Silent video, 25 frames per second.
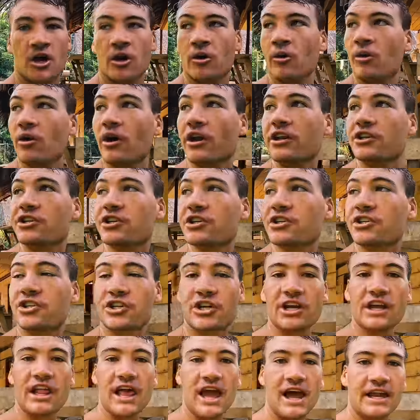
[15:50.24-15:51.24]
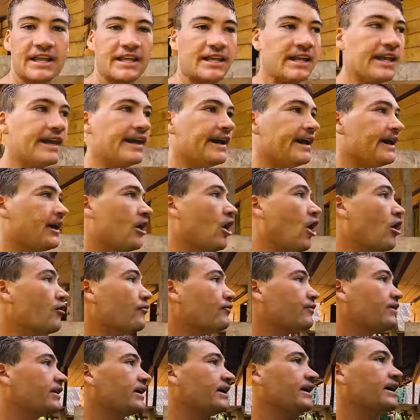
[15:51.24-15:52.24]
we're gonna just chill out here.
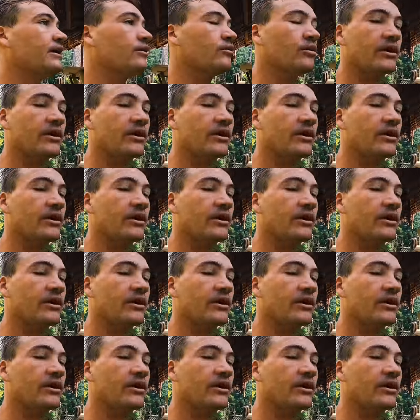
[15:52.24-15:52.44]
Hopefully